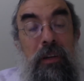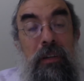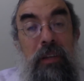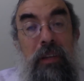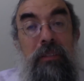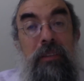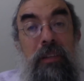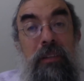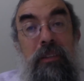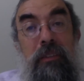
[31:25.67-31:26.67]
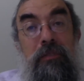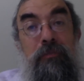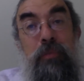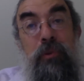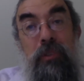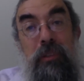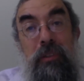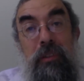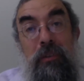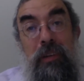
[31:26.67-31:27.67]
than his truth, he
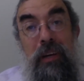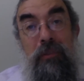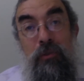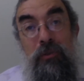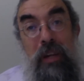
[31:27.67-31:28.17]
needs humility.